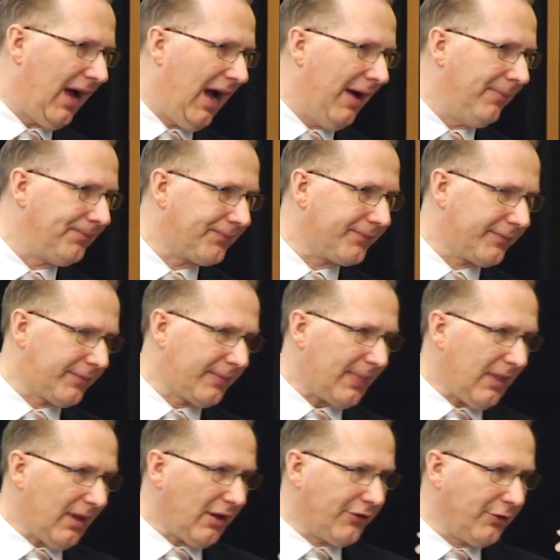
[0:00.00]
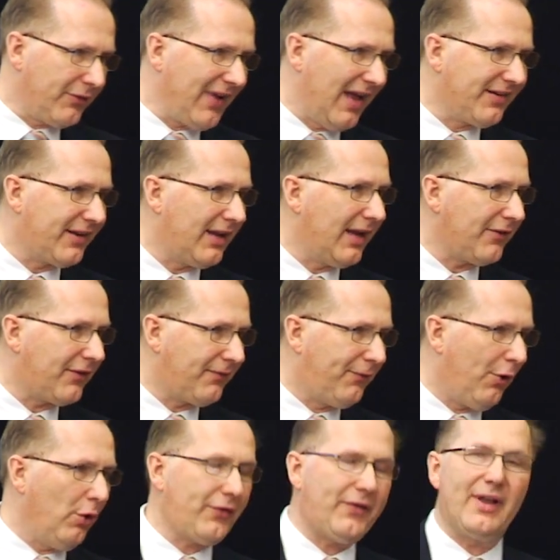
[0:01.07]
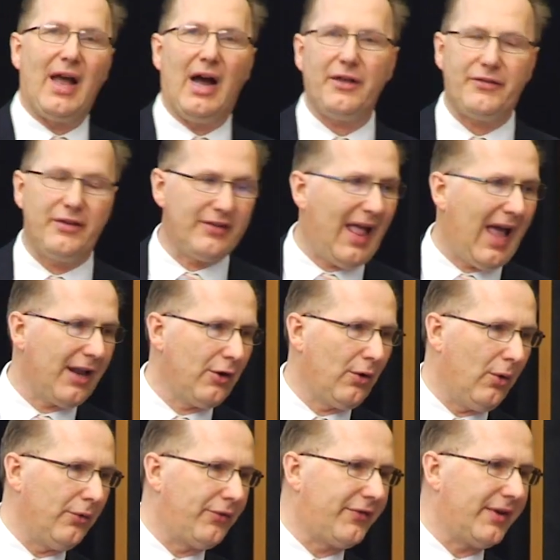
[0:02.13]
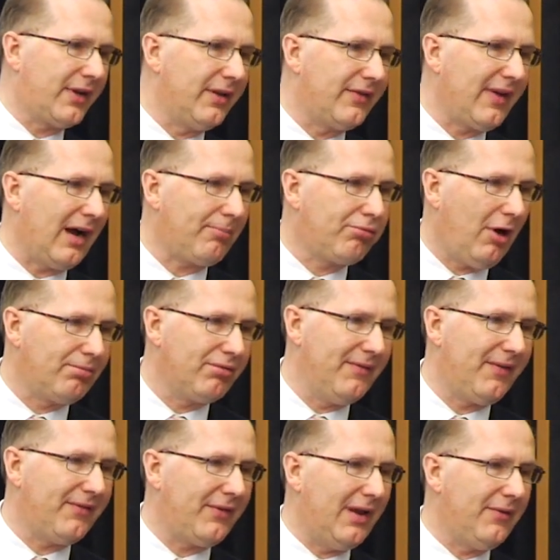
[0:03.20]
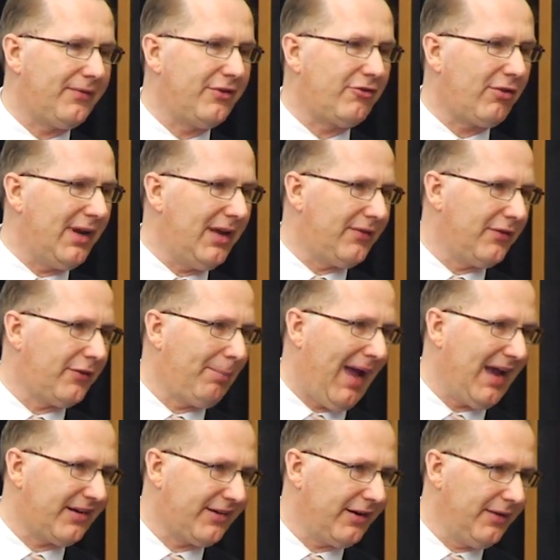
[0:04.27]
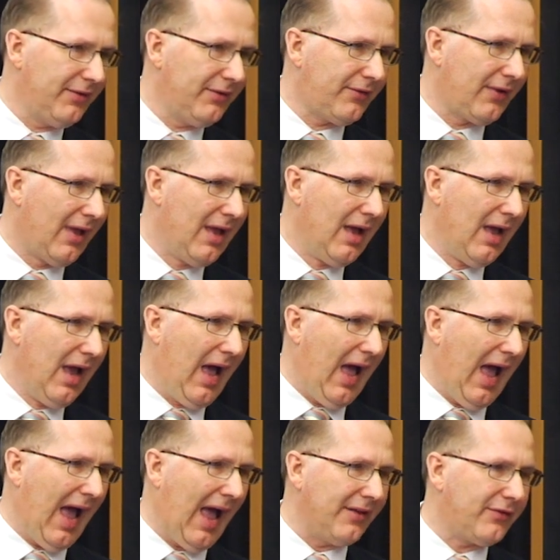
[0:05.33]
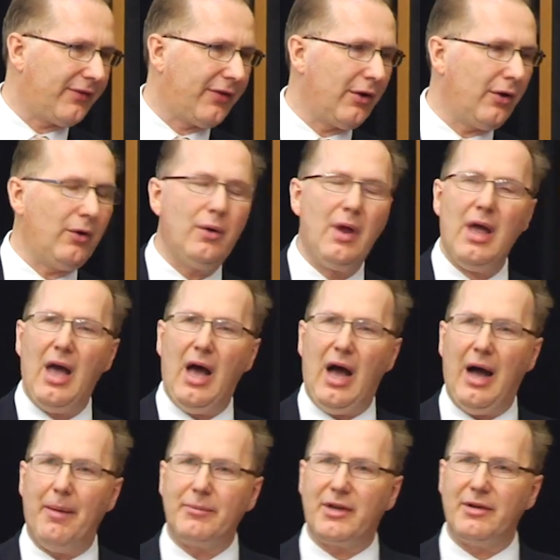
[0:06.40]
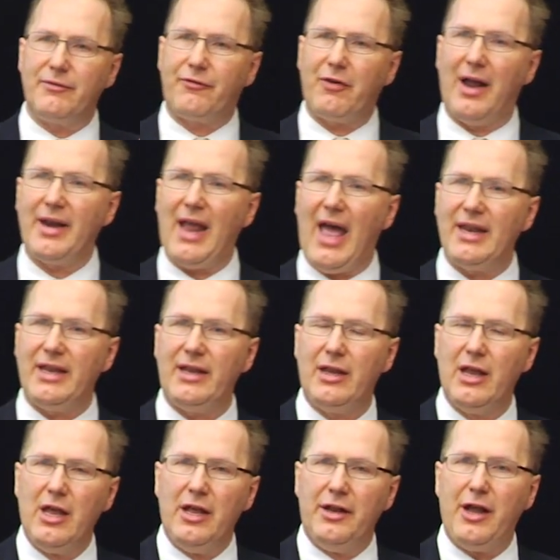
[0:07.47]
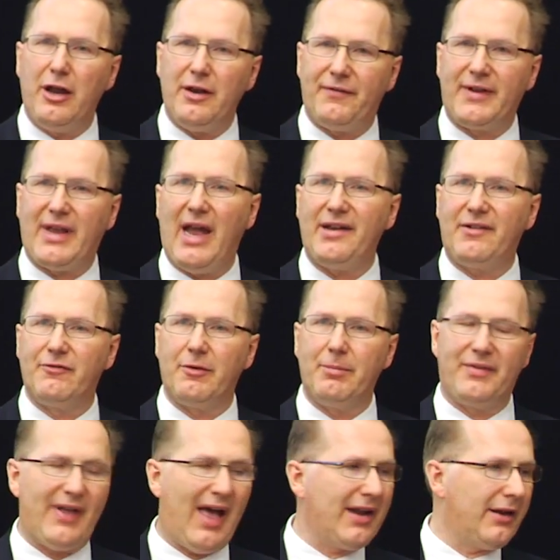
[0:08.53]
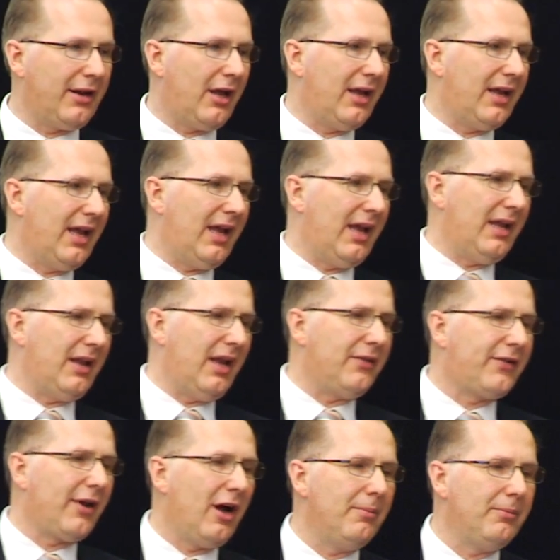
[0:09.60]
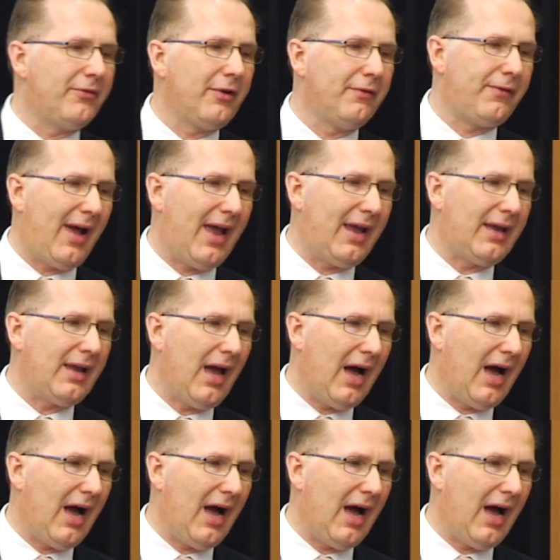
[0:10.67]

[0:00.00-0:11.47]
so essentially it's forcing us as landlords to conduct proper inventories, inspections, and to confront any notification from a tenant in terms of a